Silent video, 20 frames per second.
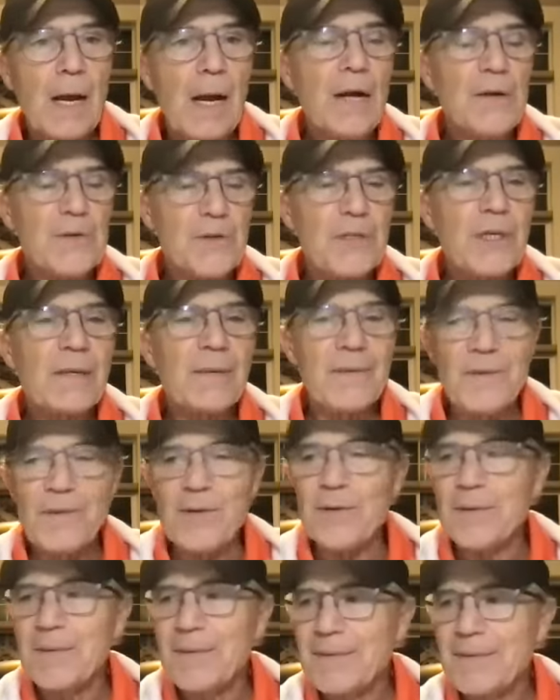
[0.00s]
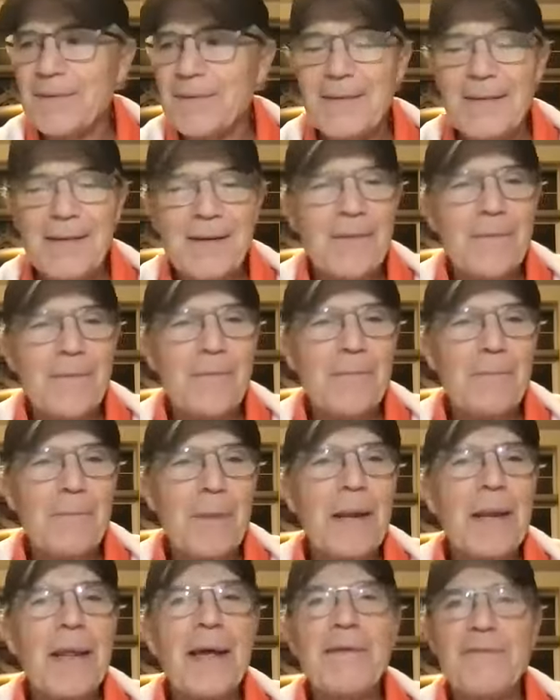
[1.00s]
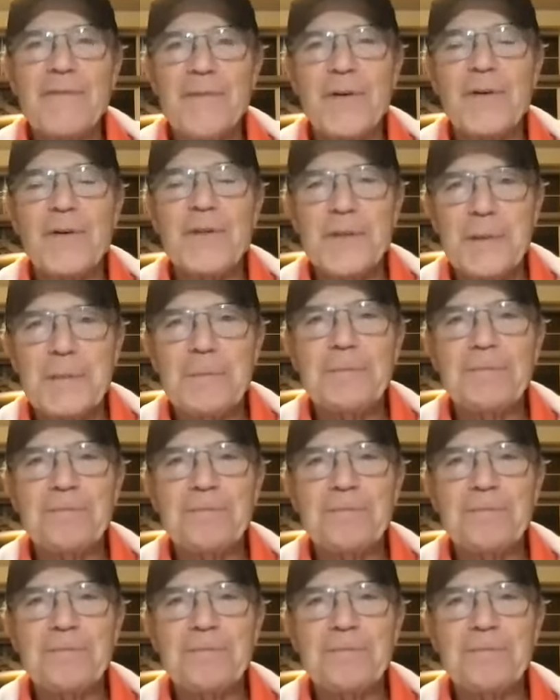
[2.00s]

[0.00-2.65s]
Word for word: I'll share with you my life verse.